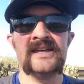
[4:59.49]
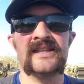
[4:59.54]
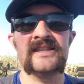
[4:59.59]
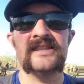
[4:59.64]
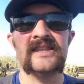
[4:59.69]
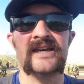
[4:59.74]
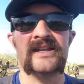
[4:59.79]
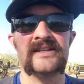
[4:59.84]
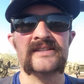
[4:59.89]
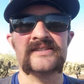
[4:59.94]

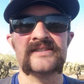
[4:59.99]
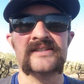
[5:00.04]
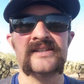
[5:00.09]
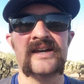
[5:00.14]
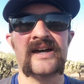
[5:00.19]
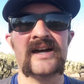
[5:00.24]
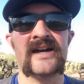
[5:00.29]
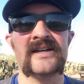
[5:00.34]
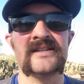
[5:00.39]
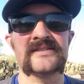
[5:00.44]
that it's
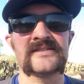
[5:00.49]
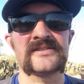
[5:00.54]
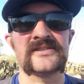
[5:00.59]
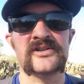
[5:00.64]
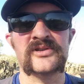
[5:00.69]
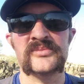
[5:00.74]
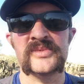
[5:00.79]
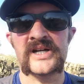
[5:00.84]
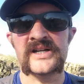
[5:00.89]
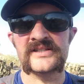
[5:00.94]
not
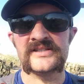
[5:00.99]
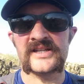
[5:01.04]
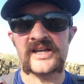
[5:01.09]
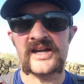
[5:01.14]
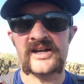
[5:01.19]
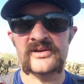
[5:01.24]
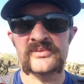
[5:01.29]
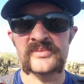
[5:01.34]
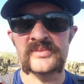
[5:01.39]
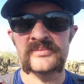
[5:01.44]
so much
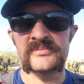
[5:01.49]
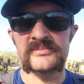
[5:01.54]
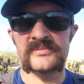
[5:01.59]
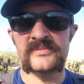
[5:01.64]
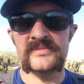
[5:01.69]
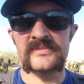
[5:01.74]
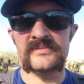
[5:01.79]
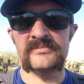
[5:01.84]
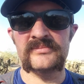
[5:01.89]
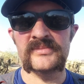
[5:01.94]
how
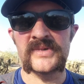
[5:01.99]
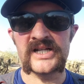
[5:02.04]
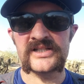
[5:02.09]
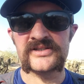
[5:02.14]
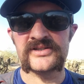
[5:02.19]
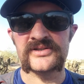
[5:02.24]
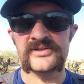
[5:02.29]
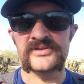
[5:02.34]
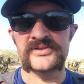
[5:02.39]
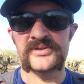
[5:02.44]

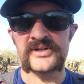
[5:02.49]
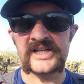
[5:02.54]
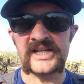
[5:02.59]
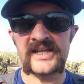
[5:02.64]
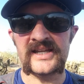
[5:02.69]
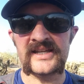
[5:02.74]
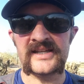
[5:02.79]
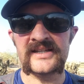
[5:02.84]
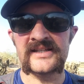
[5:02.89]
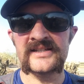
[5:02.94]
much you're
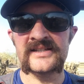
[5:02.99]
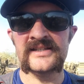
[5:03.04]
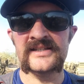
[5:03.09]
drinking